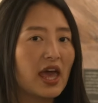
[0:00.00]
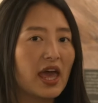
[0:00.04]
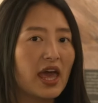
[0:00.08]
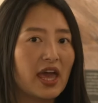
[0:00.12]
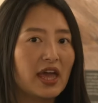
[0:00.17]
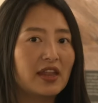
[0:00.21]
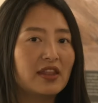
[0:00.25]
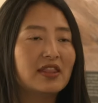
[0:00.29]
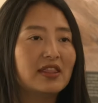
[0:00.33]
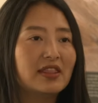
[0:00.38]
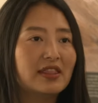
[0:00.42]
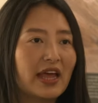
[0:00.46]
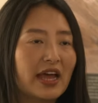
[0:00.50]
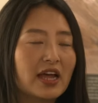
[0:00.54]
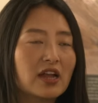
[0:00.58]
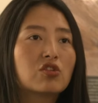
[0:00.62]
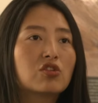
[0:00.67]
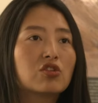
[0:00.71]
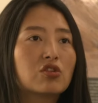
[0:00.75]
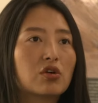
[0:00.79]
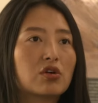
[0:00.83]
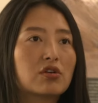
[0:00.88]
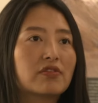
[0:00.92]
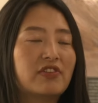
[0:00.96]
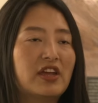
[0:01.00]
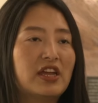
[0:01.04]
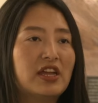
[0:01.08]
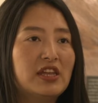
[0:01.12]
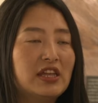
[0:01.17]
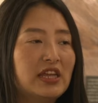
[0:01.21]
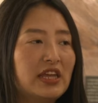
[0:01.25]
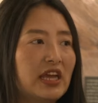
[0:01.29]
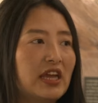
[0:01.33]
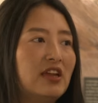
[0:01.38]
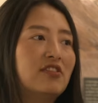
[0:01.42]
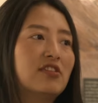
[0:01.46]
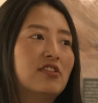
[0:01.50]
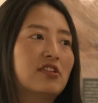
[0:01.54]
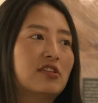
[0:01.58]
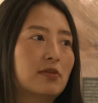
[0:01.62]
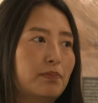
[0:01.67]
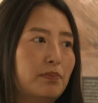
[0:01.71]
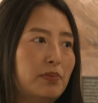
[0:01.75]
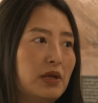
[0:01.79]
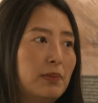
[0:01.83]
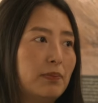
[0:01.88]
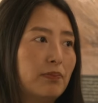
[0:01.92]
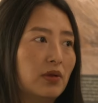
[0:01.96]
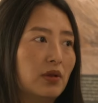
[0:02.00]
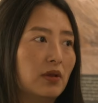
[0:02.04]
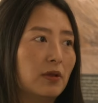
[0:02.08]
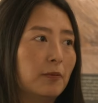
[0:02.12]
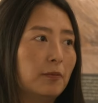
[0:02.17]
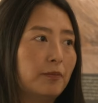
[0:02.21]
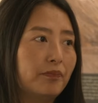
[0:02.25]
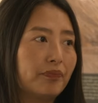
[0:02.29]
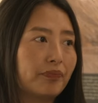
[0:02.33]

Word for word: And that sort of engages people